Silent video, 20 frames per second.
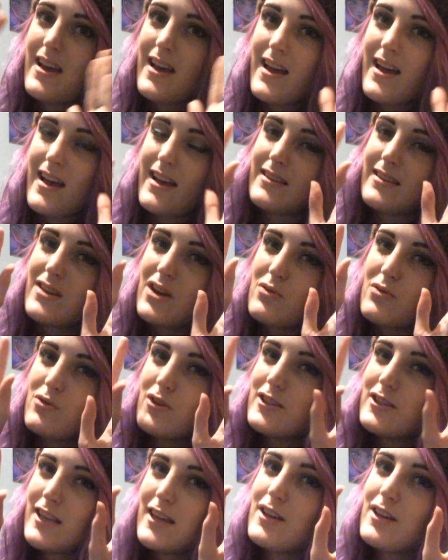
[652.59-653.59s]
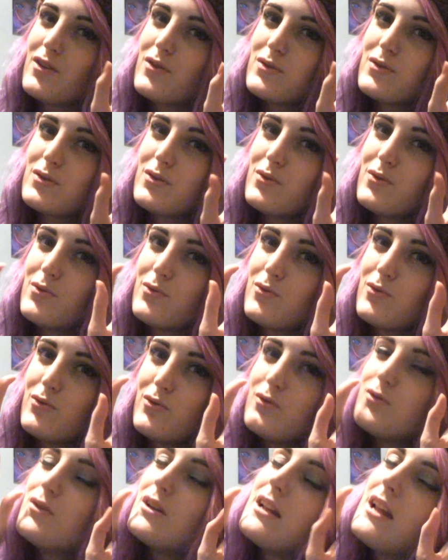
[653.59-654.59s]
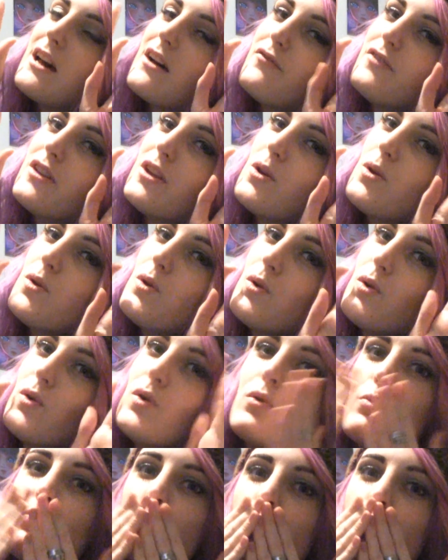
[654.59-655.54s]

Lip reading: And I will see you soon. Love you.